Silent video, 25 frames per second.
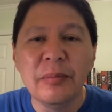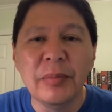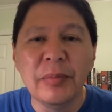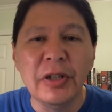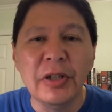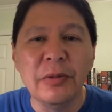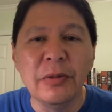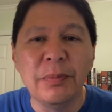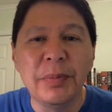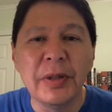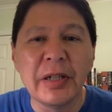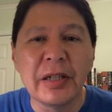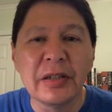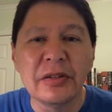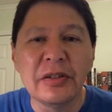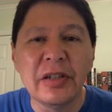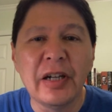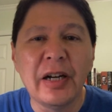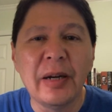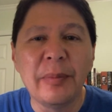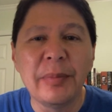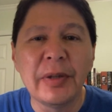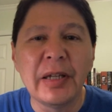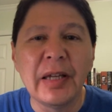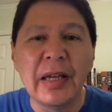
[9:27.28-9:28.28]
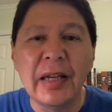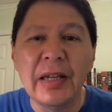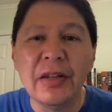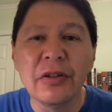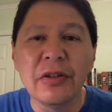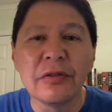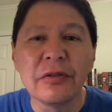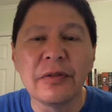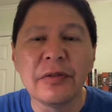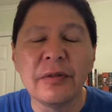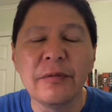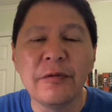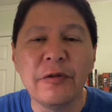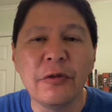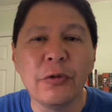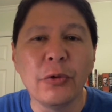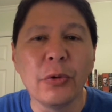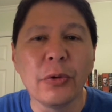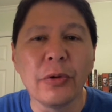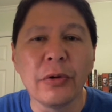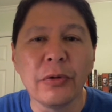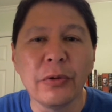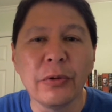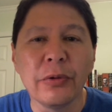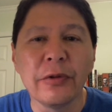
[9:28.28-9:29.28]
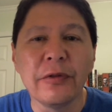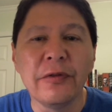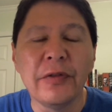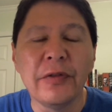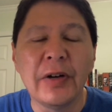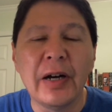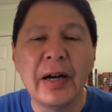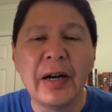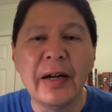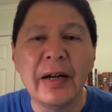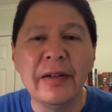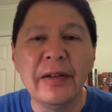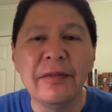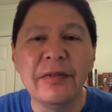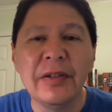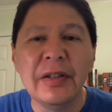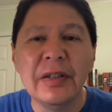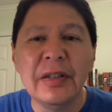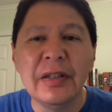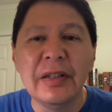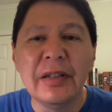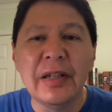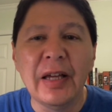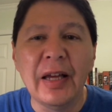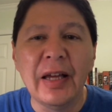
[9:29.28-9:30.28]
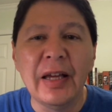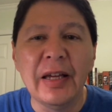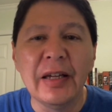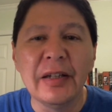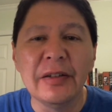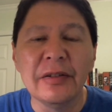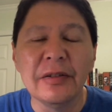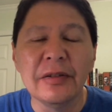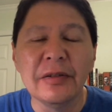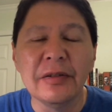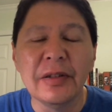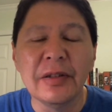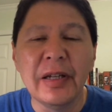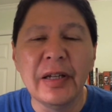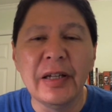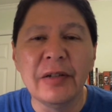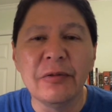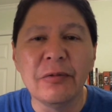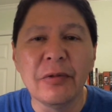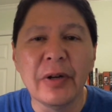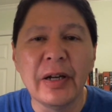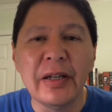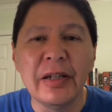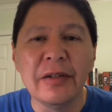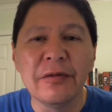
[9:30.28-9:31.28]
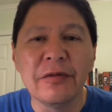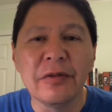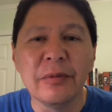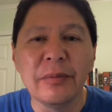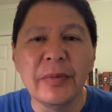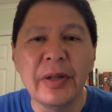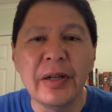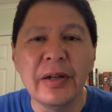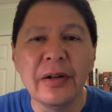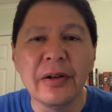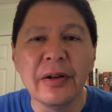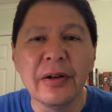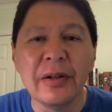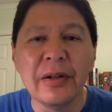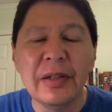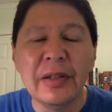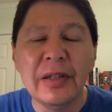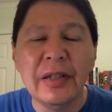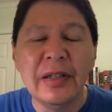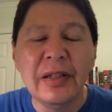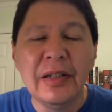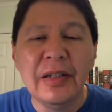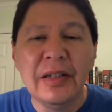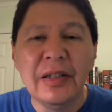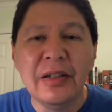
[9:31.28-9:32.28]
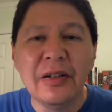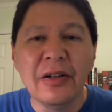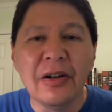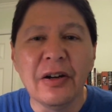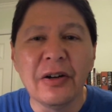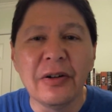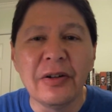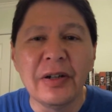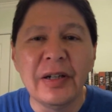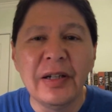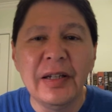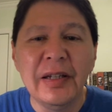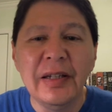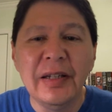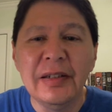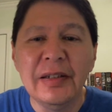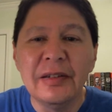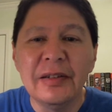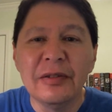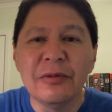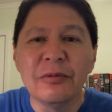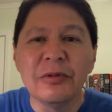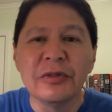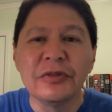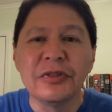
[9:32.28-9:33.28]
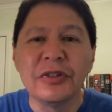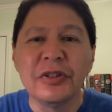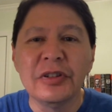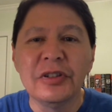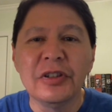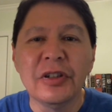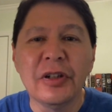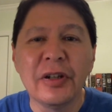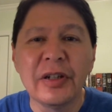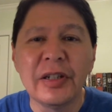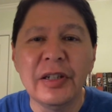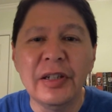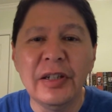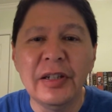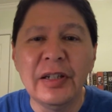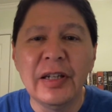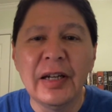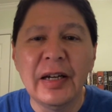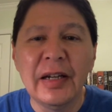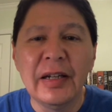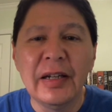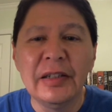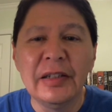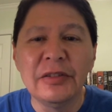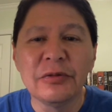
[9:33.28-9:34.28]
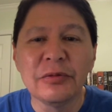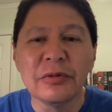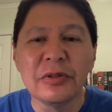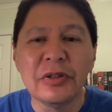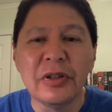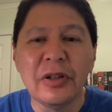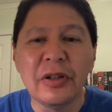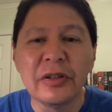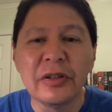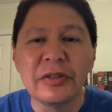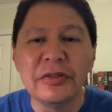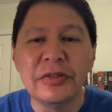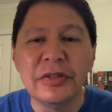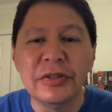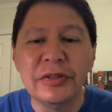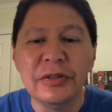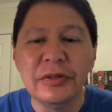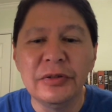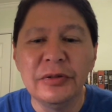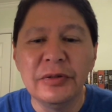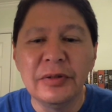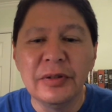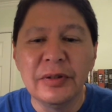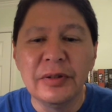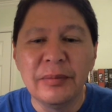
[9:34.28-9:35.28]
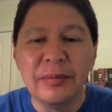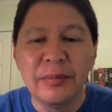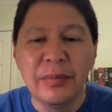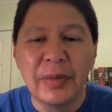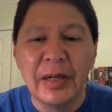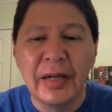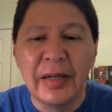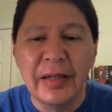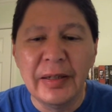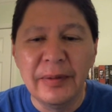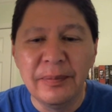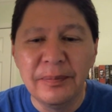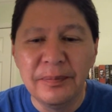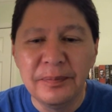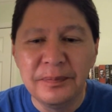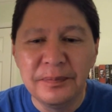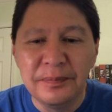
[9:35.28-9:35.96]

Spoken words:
but you pick a topic either from 4 or 5 and write it from there. All right. Well, it's good talking to you guys. We'll talk soon. Bye.